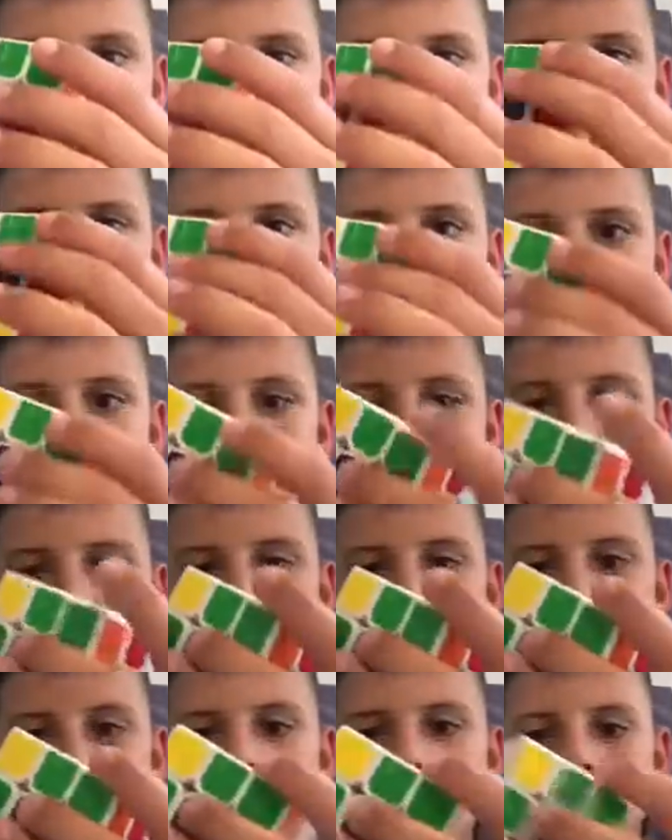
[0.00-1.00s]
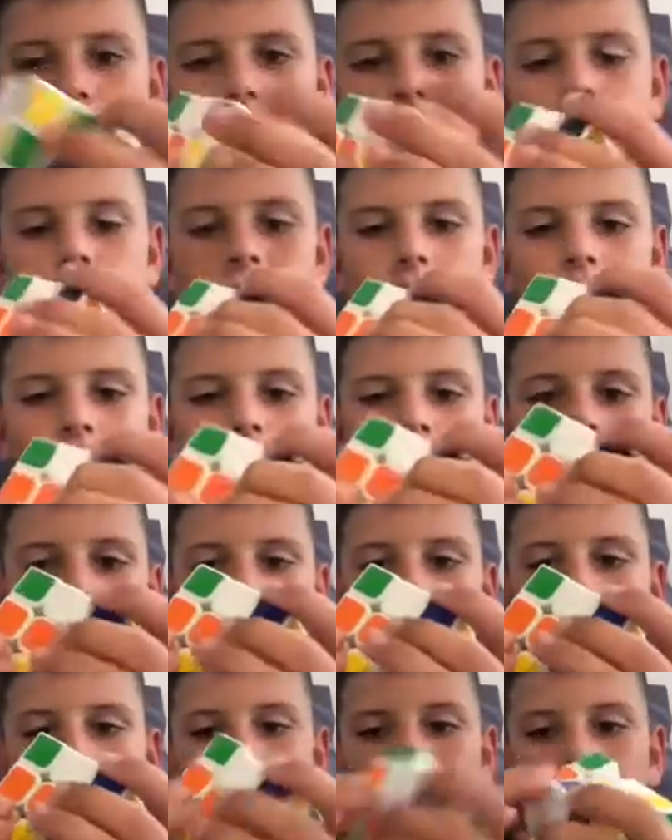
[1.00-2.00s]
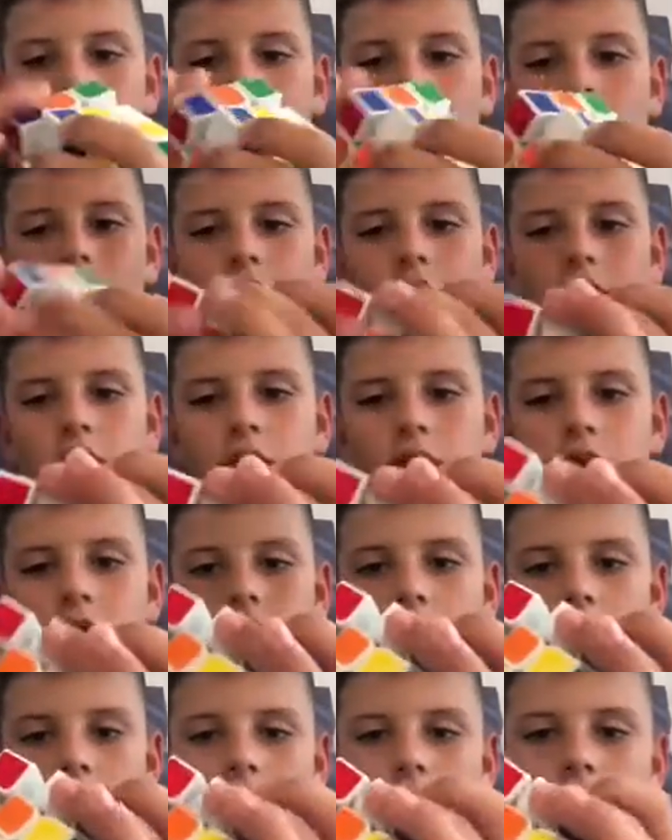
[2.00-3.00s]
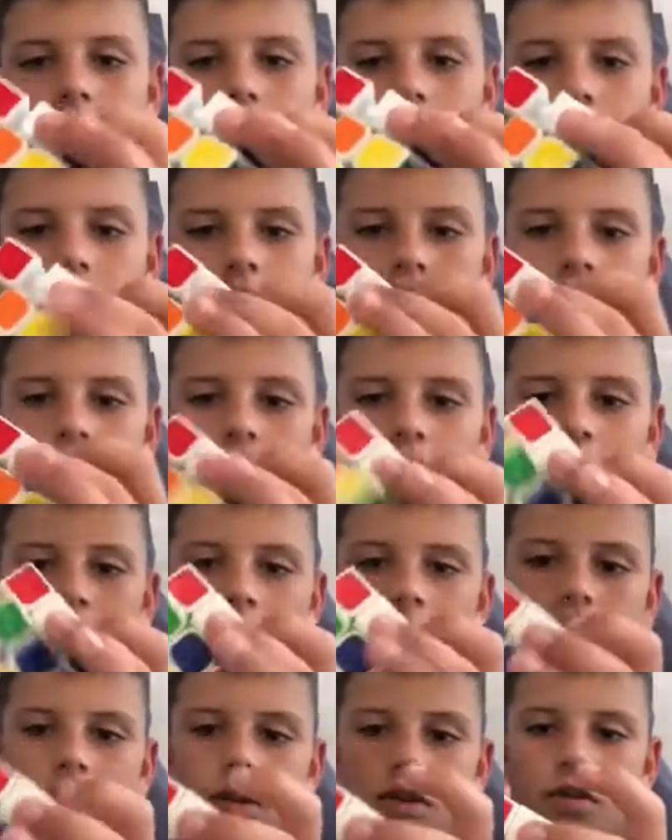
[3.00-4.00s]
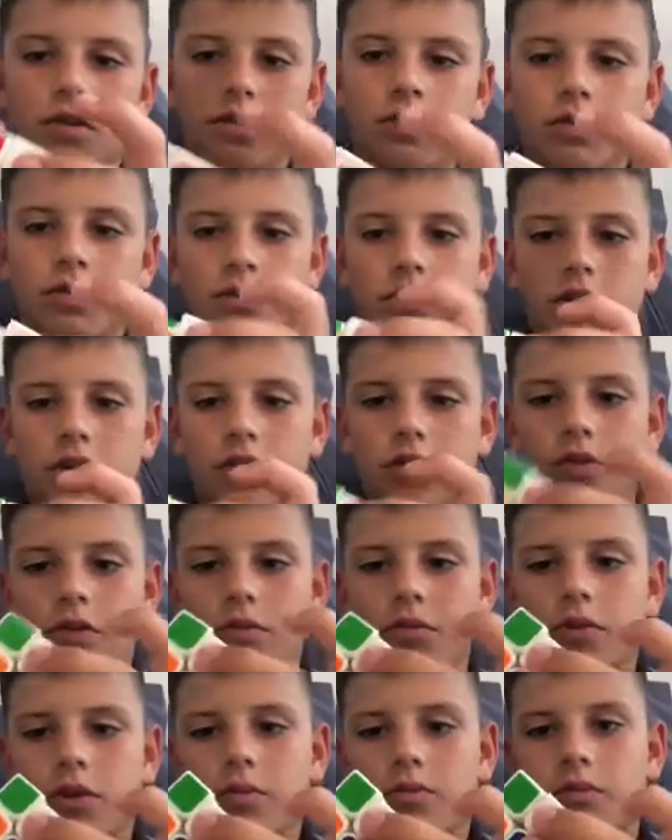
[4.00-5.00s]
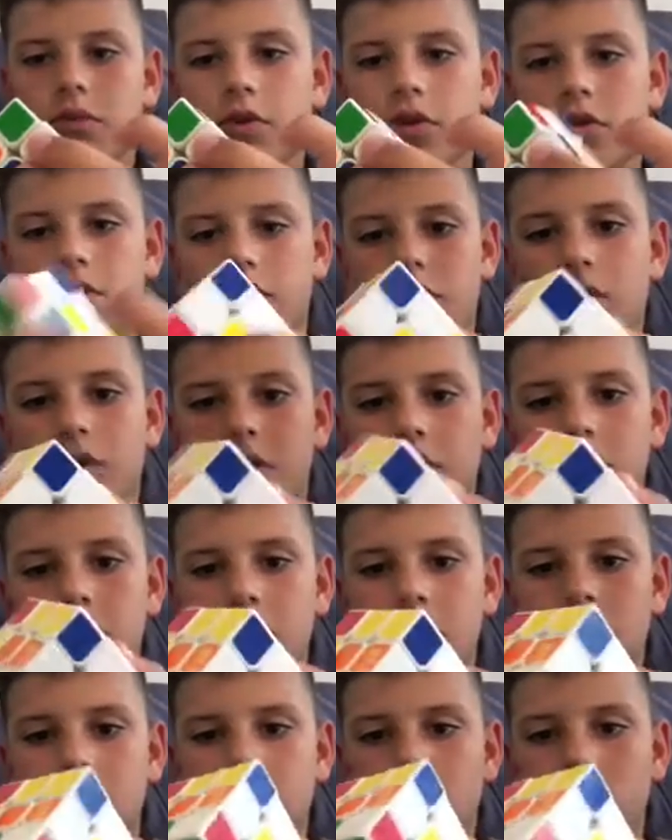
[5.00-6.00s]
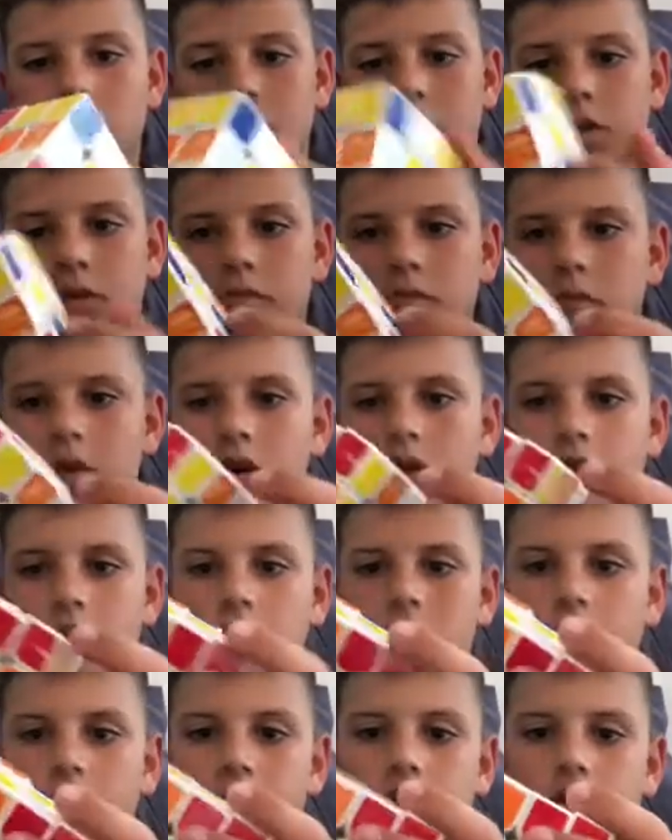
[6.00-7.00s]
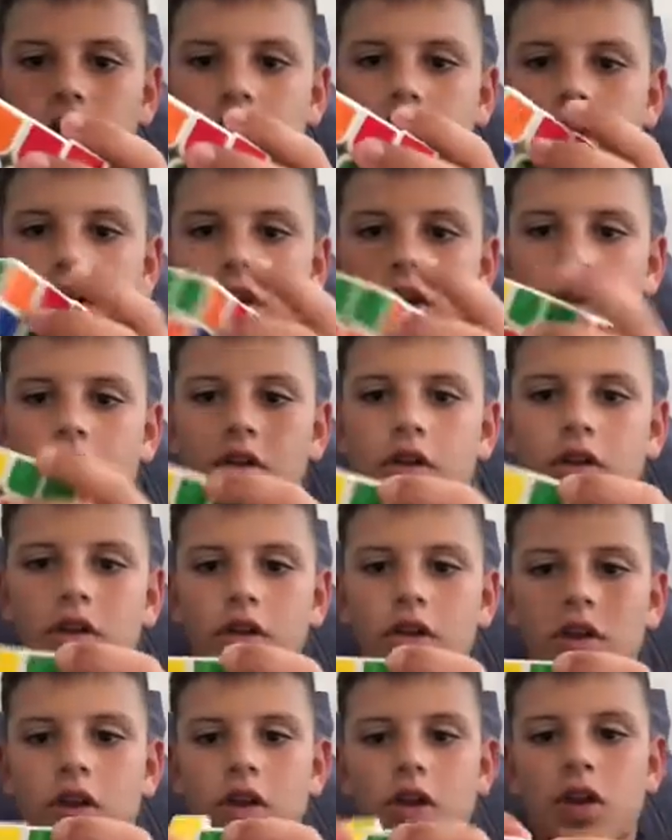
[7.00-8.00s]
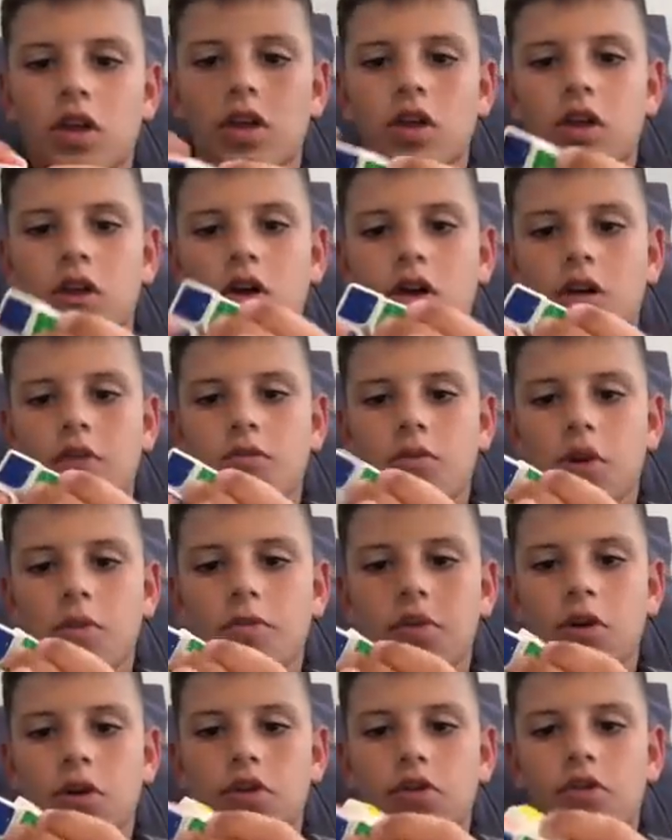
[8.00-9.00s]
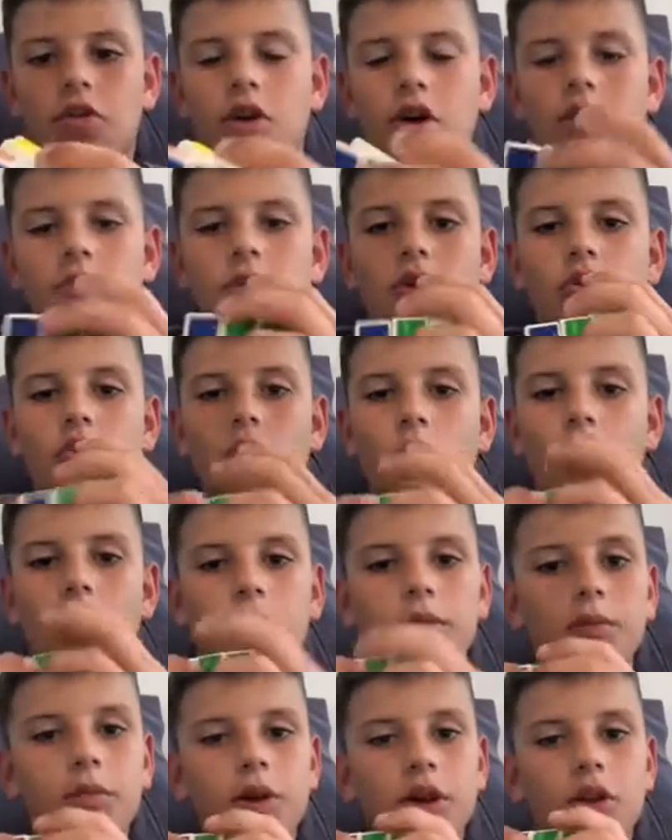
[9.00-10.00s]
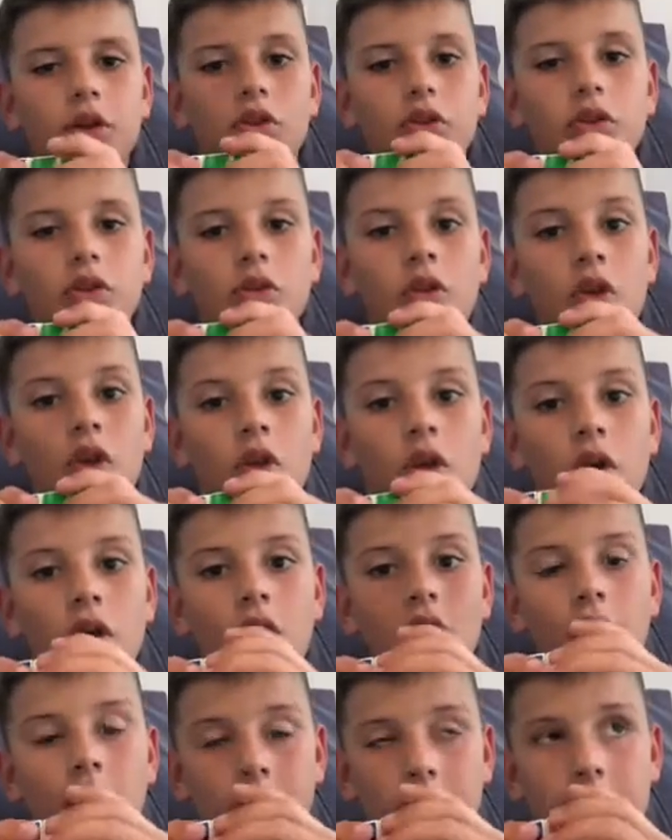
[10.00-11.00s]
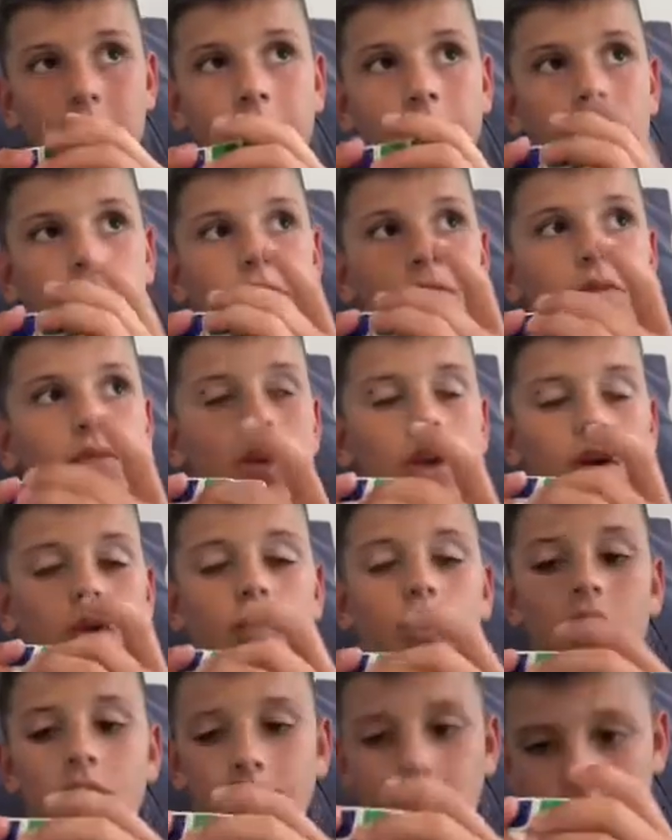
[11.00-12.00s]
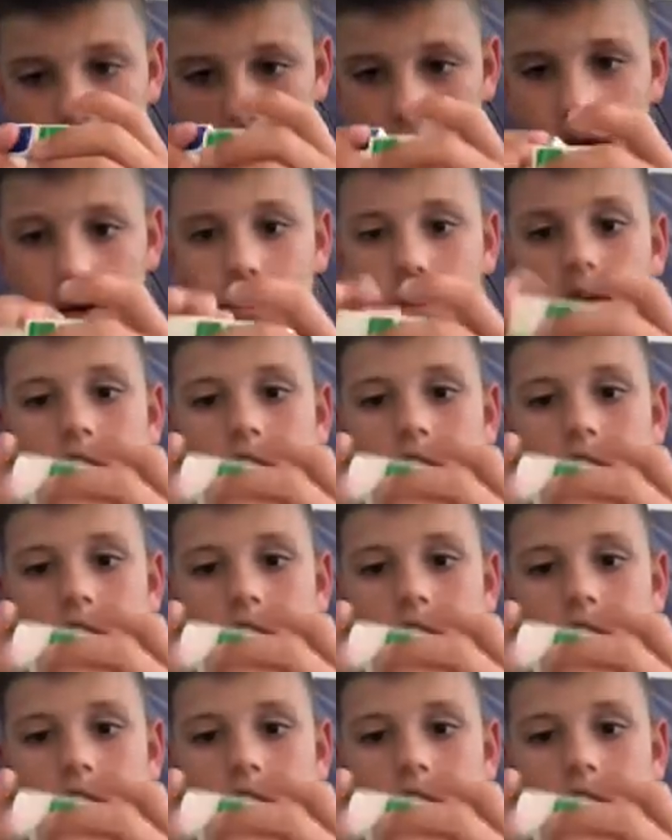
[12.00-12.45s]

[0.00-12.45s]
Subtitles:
guys, I've actually solved this before, and I'll tell you my best time. I'm not timing myself right now. My best time is 1 minute, 1 minute,